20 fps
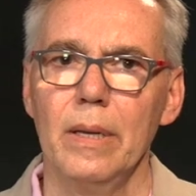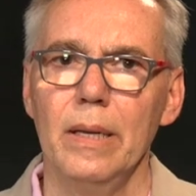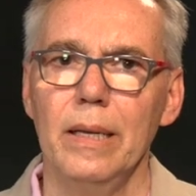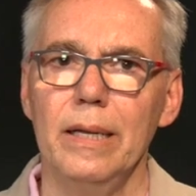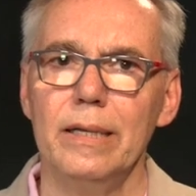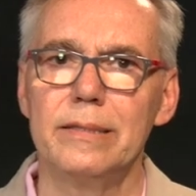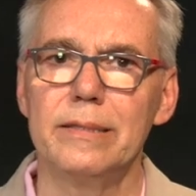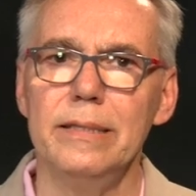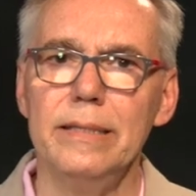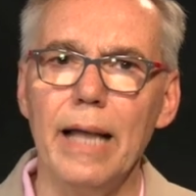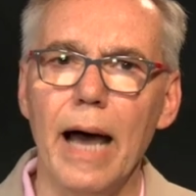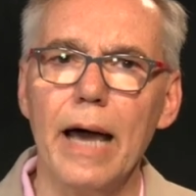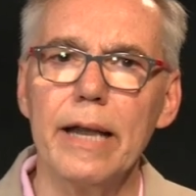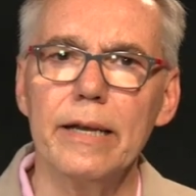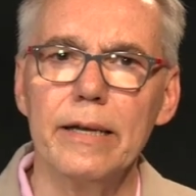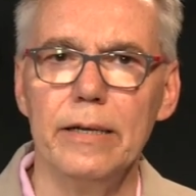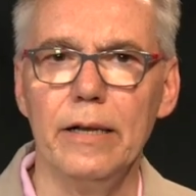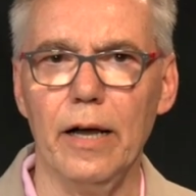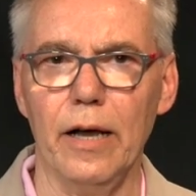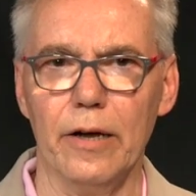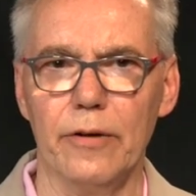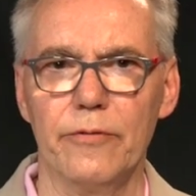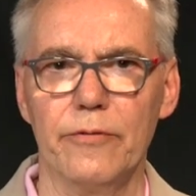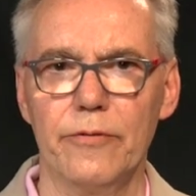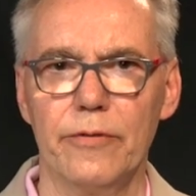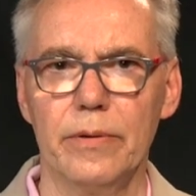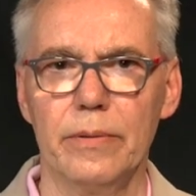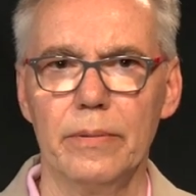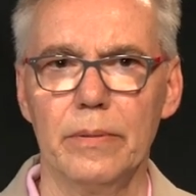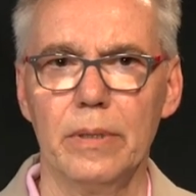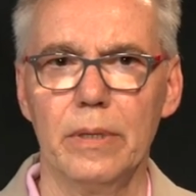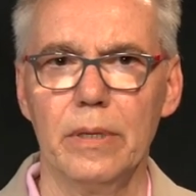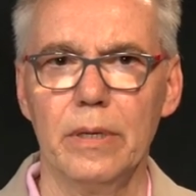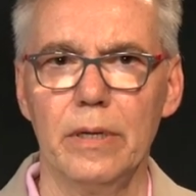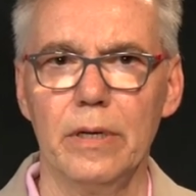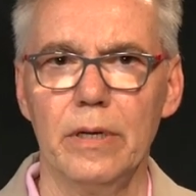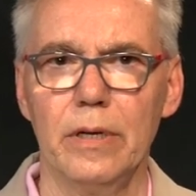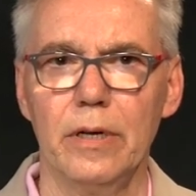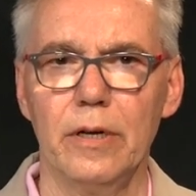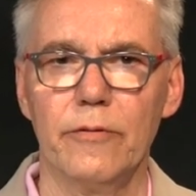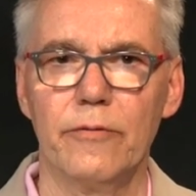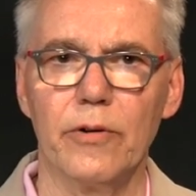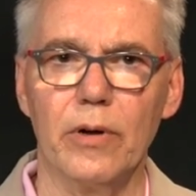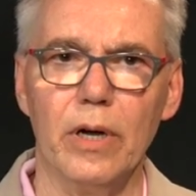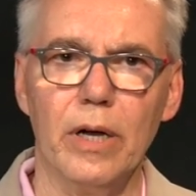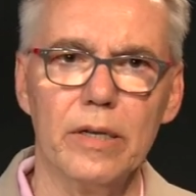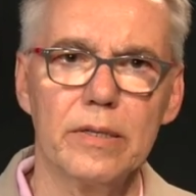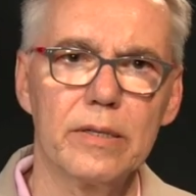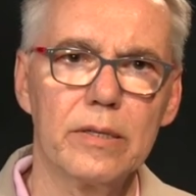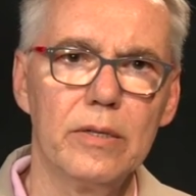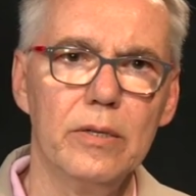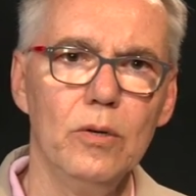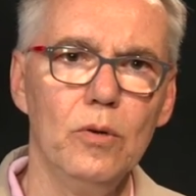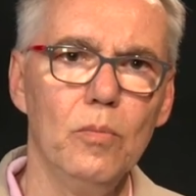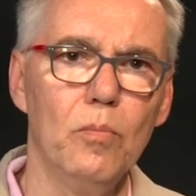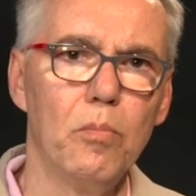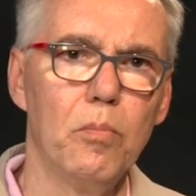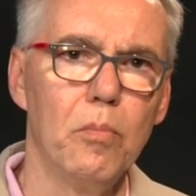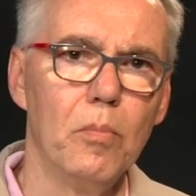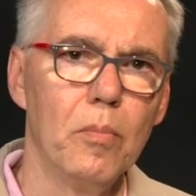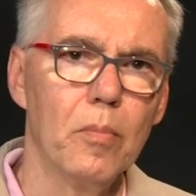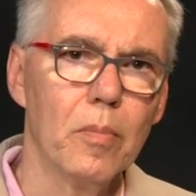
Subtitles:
It's not enough for us to